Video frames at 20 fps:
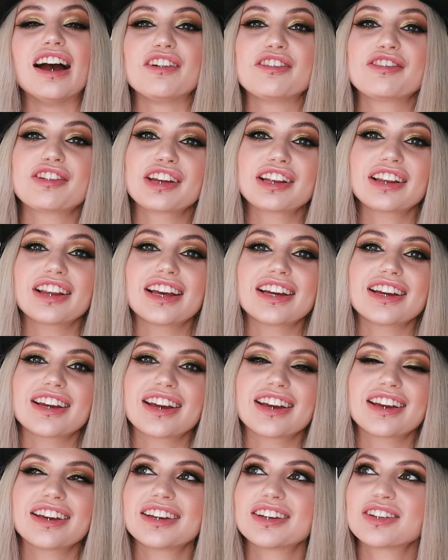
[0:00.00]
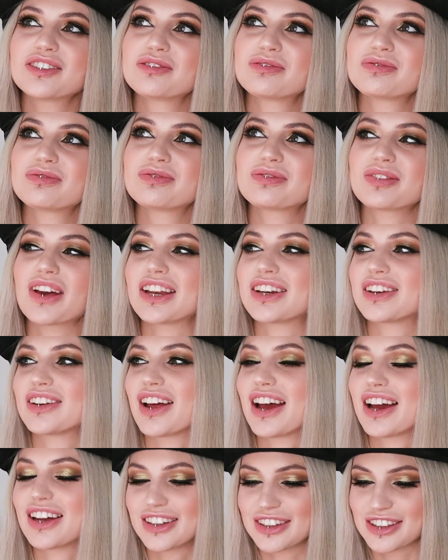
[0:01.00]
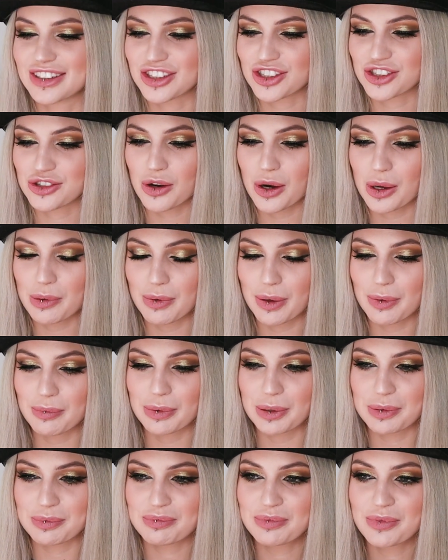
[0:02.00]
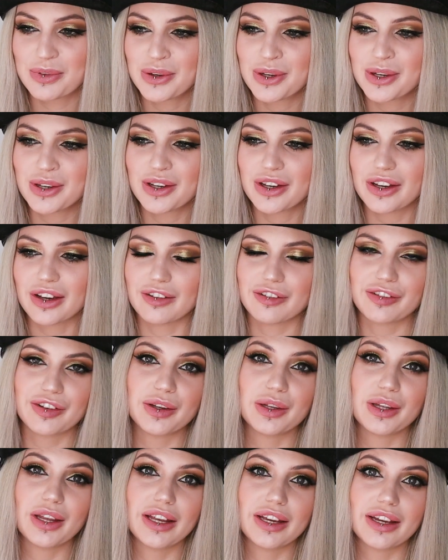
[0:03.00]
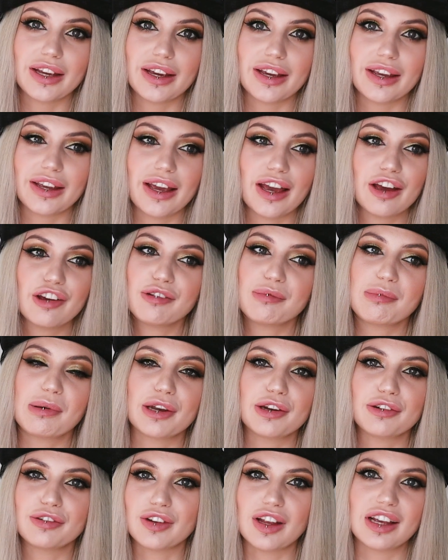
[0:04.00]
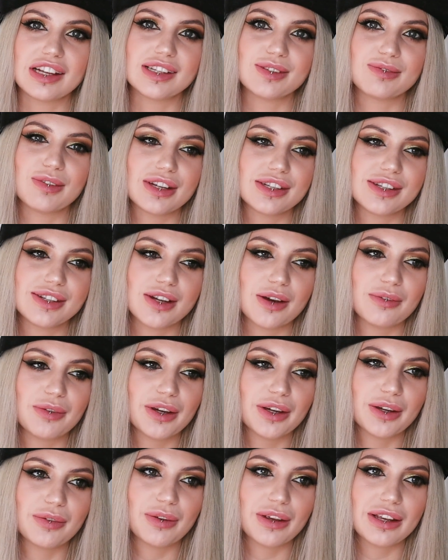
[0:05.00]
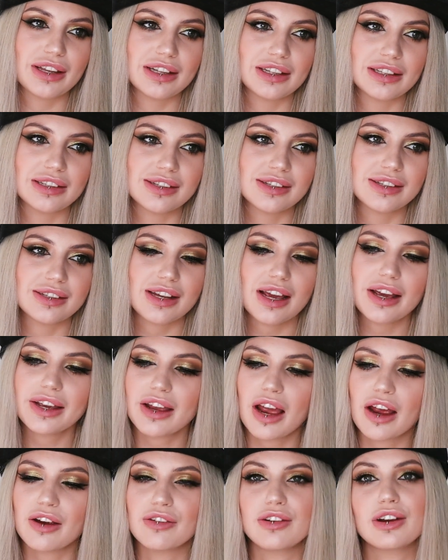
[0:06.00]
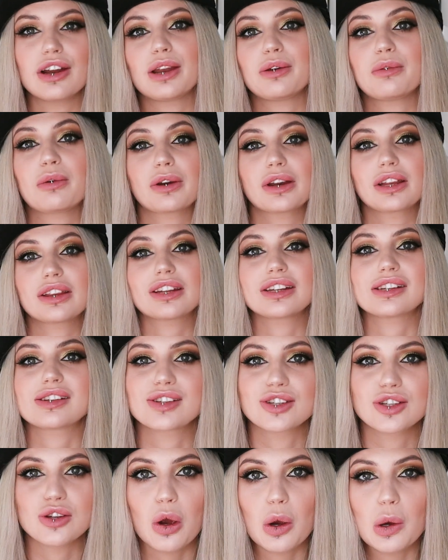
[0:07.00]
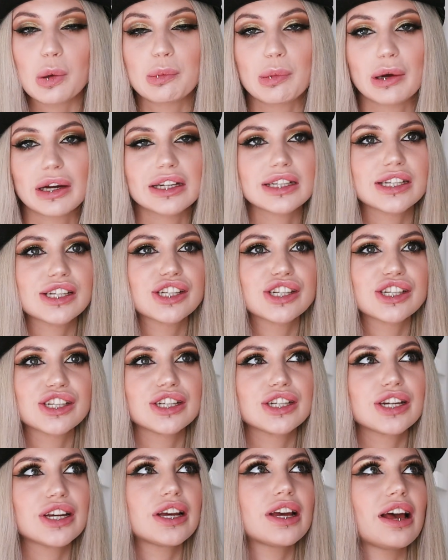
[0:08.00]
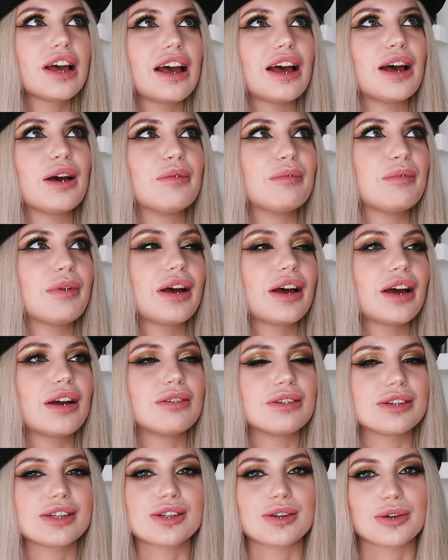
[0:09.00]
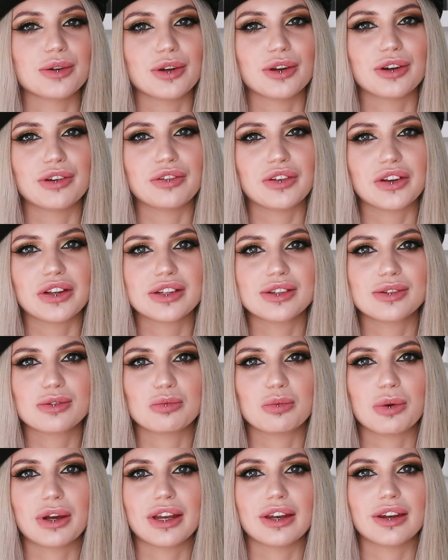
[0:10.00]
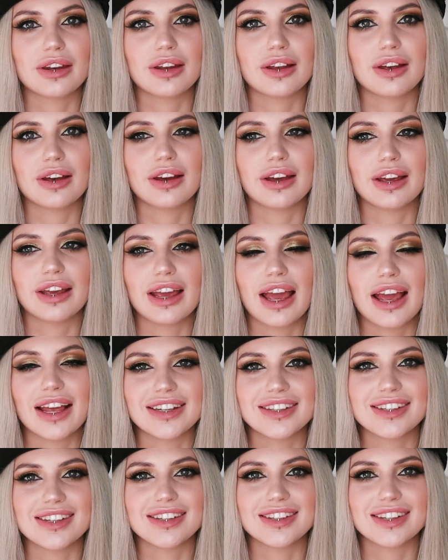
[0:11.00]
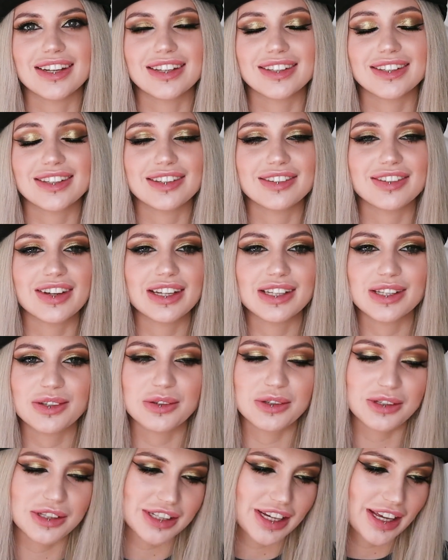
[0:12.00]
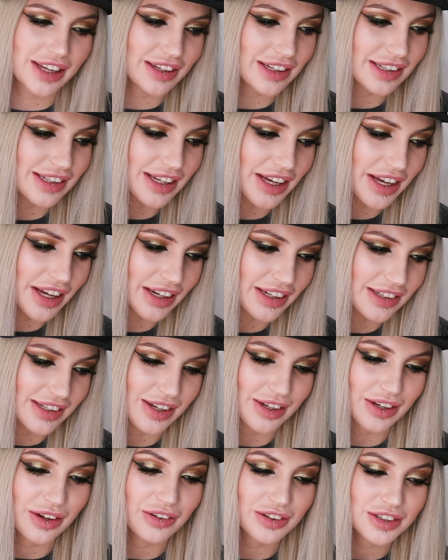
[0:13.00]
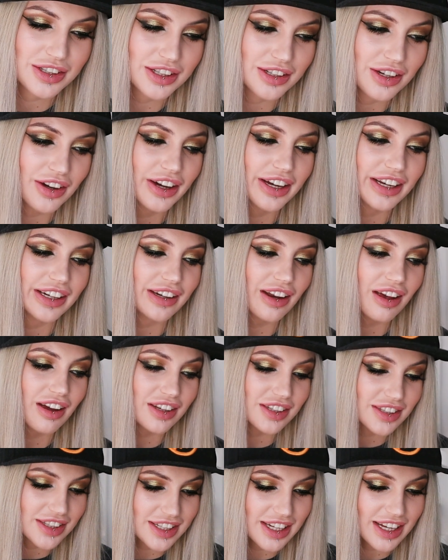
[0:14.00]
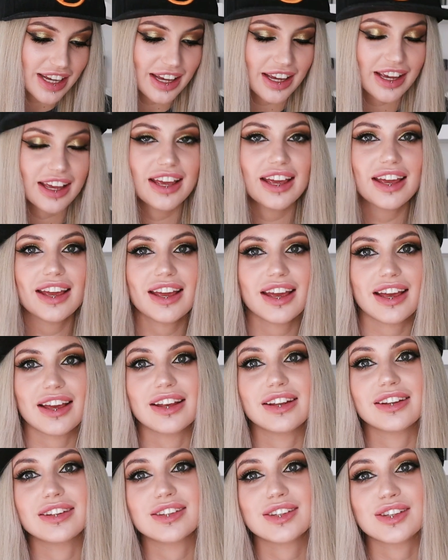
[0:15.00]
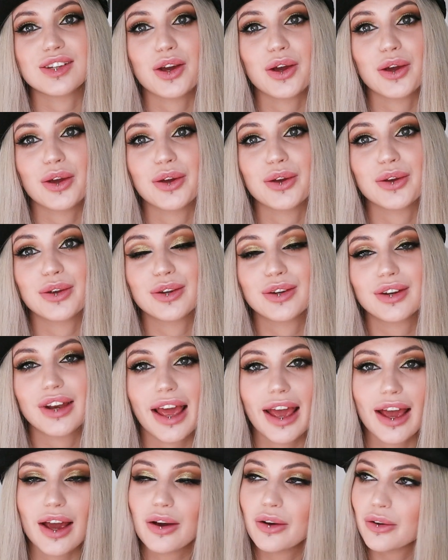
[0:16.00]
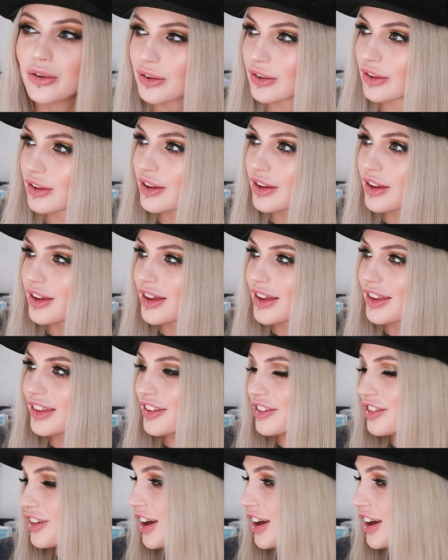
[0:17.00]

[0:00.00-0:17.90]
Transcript: feel like, I don't know how to describe it, but I feel like I have butterflies in my stomach because I really wanted this so much. I was so nervous when I entered into the Face Awards again this year because I got denied last year, and so now the